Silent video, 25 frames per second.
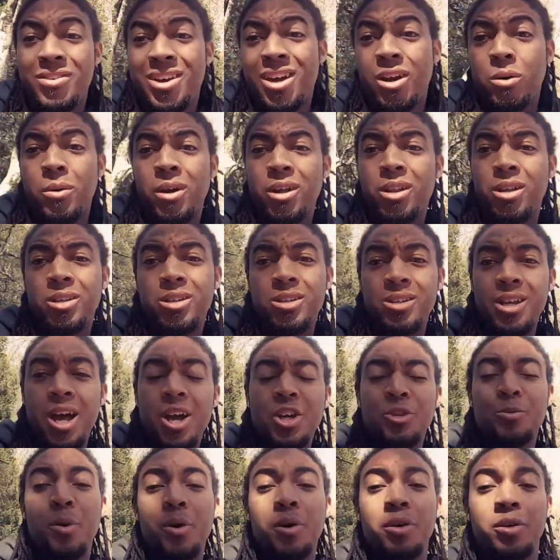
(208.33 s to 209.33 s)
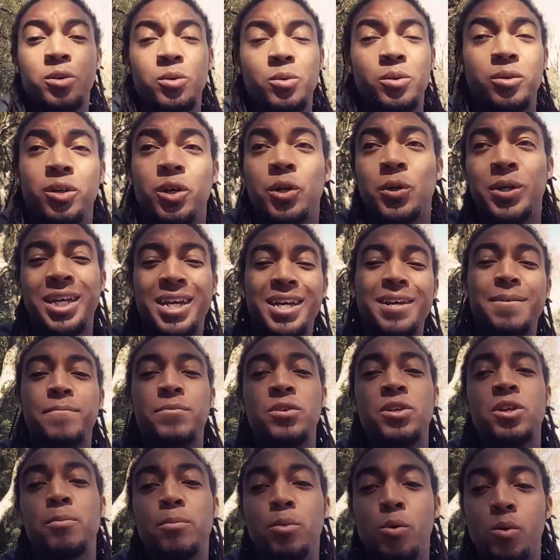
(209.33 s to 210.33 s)
You've got a regular just house party going on, hit
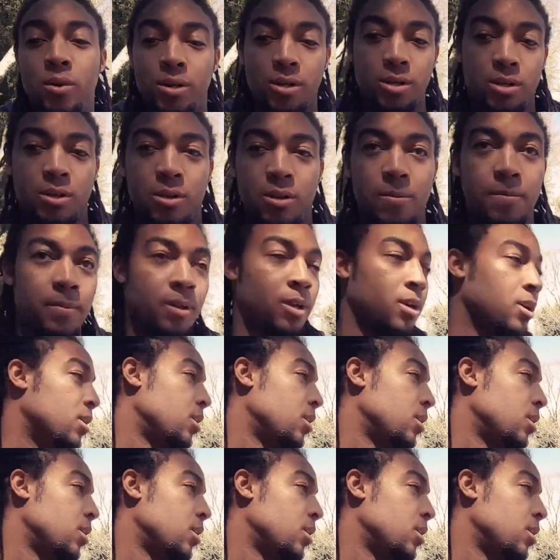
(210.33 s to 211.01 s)
your boy up.